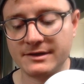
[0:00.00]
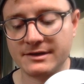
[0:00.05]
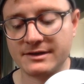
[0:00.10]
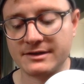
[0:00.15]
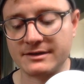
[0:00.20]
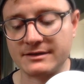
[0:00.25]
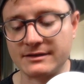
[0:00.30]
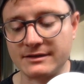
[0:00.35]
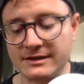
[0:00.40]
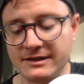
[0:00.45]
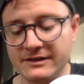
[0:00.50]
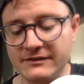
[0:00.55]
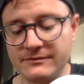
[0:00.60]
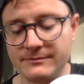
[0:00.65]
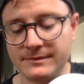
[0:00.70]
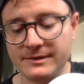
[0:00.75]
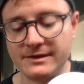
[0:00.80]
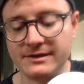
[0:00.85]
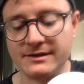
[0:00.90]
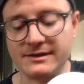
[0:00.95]
could leave
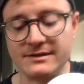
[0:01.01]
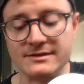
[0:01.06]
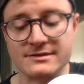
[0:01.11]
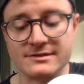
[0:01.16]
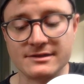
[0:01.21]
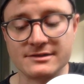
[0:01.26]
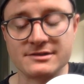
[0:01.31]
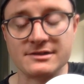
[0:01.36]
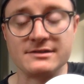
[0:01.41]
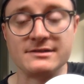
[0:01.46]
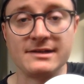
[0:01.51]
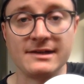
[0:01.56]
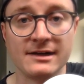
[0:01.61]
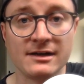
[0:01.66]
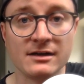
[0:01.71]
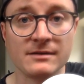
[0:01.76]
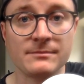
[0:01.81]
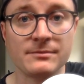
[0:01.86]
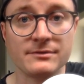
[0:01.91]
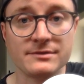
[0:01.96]
me in such a
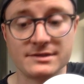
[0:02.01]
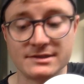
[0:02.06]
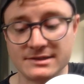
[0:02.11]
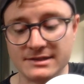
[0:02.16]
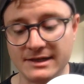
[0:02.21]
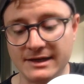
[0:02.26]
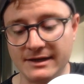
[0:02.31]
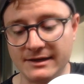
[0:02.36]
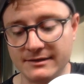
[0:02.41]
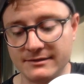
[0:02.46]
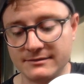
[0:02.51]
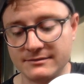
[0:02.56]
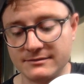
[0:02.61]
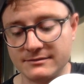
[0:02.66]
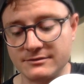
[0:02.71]
terrible state